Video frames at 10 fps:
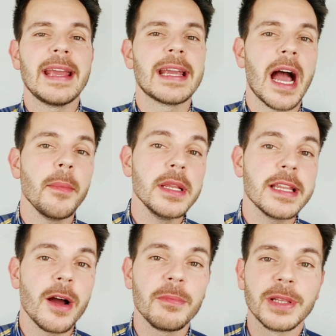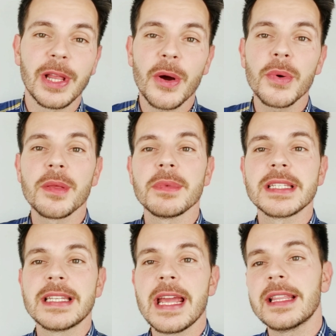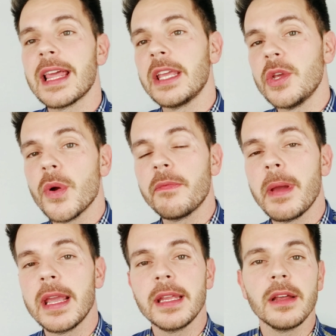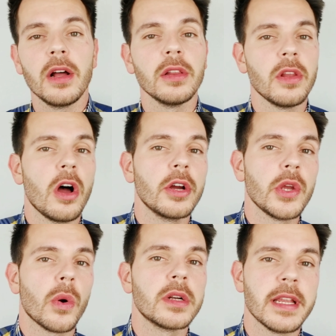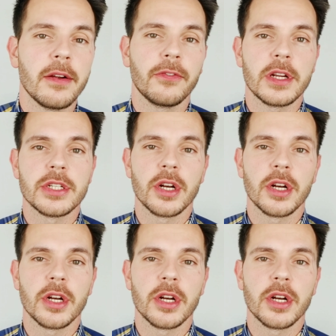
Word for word: and comment down below with a mistake that you have made along your debt-free